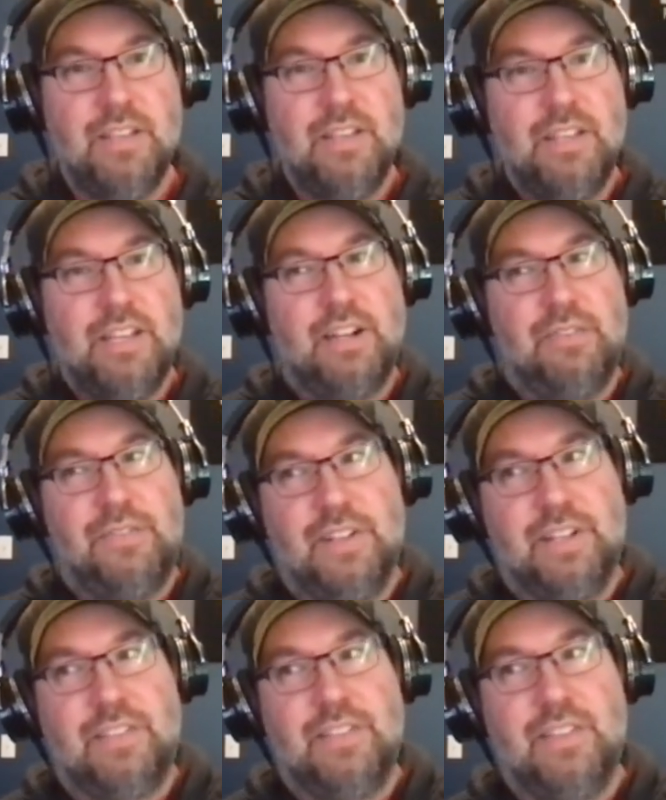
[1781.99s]
And I feel like
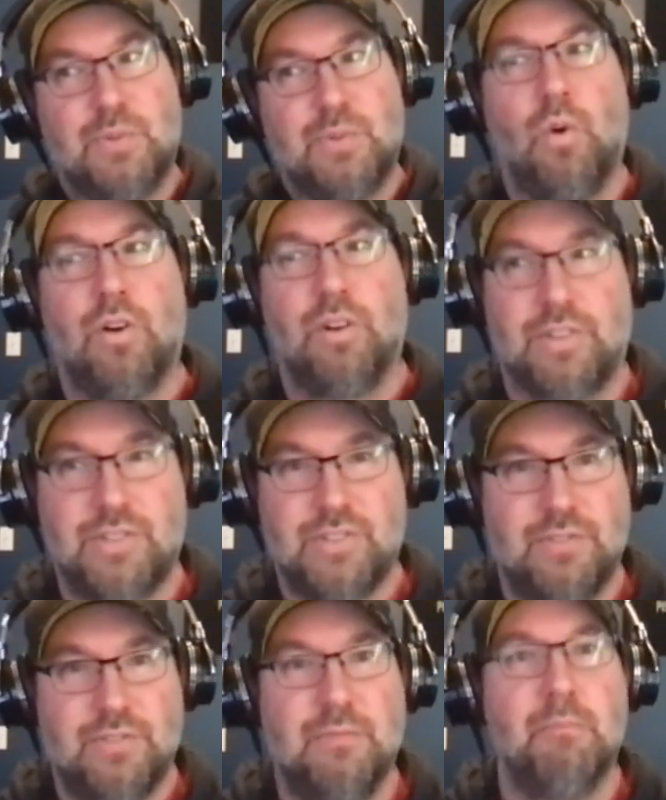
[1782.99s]
this works
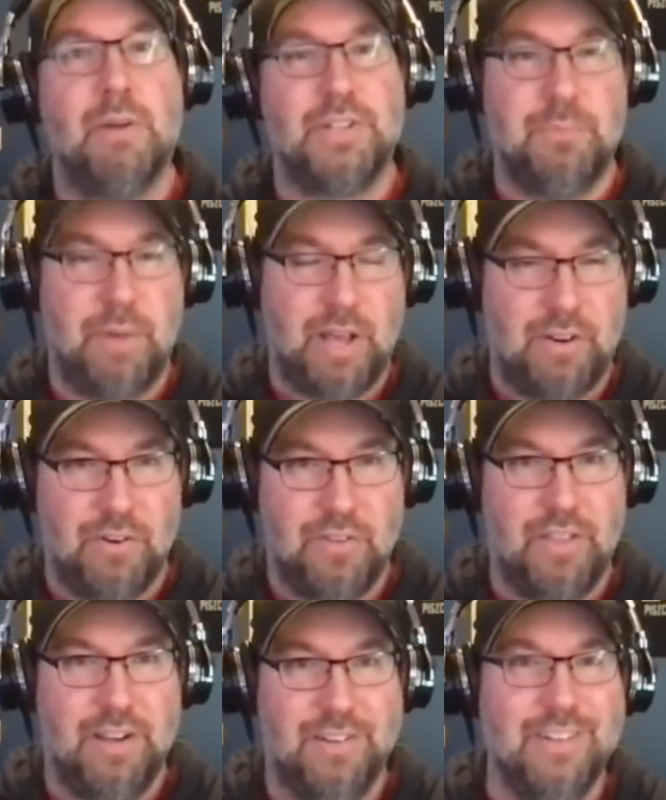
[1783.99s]
much better
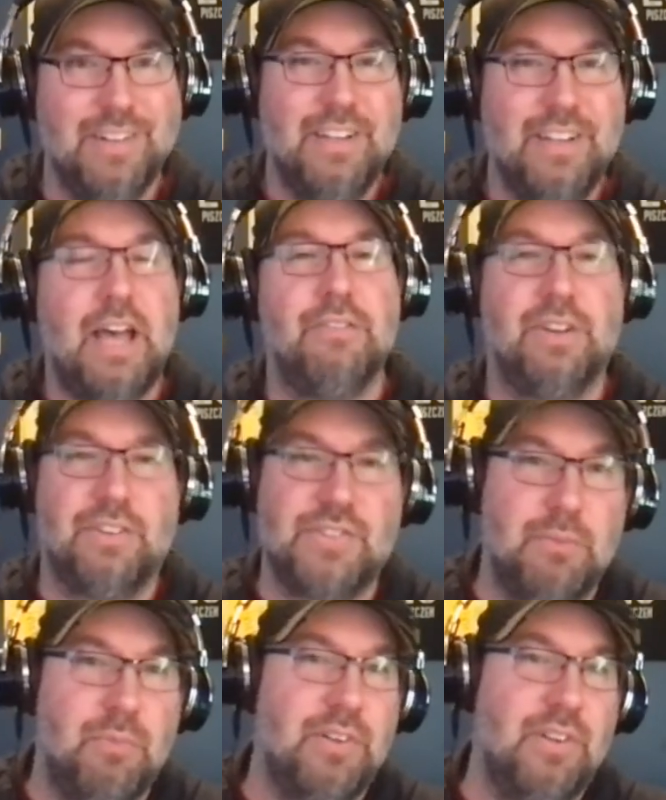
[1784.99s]
than having
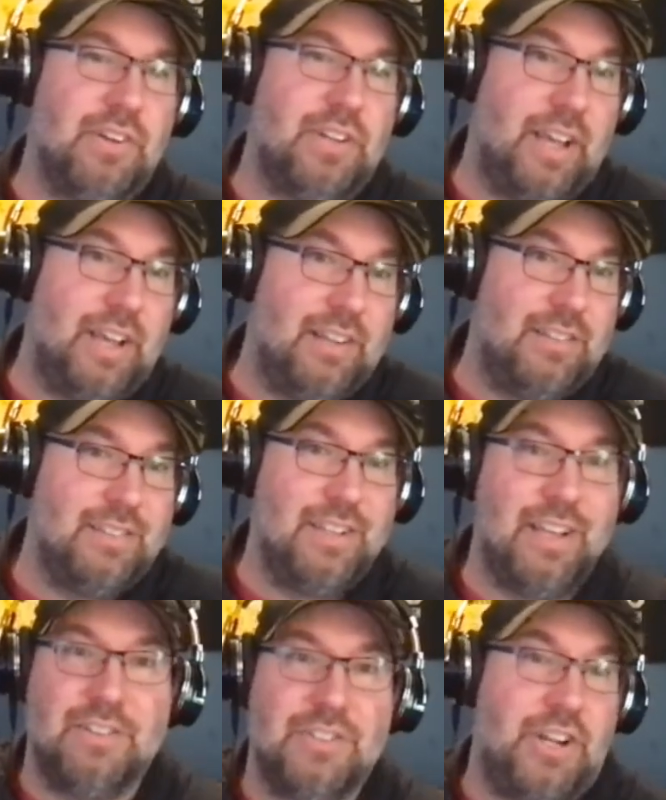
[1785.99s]
someone look at
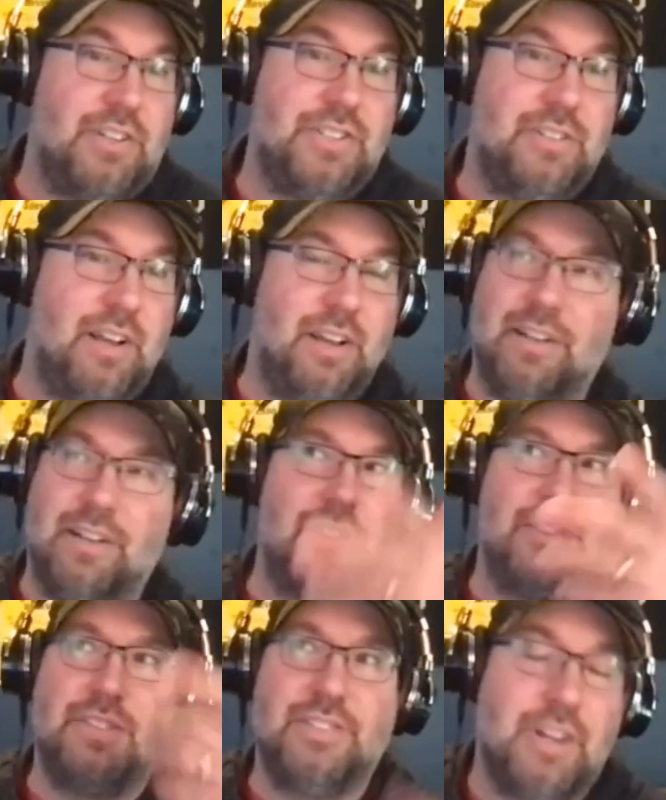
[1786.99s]
at Josh uh, at
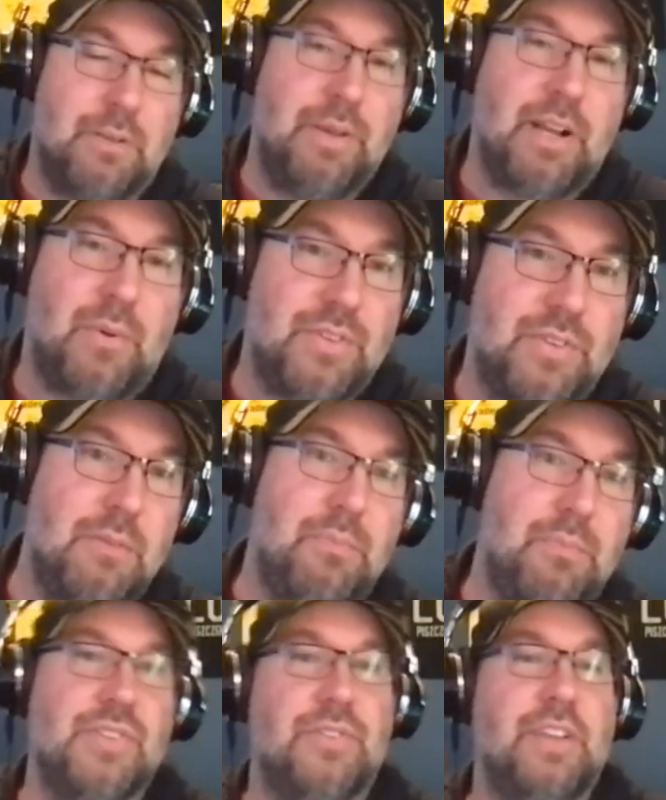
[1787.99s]
John Beckwith's
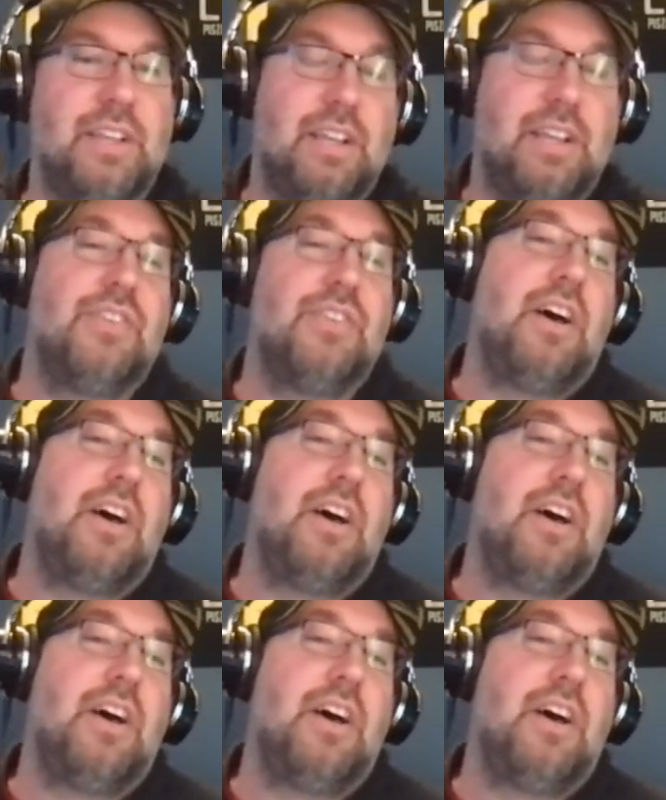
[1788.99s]
numbers and thinking he's not a Hall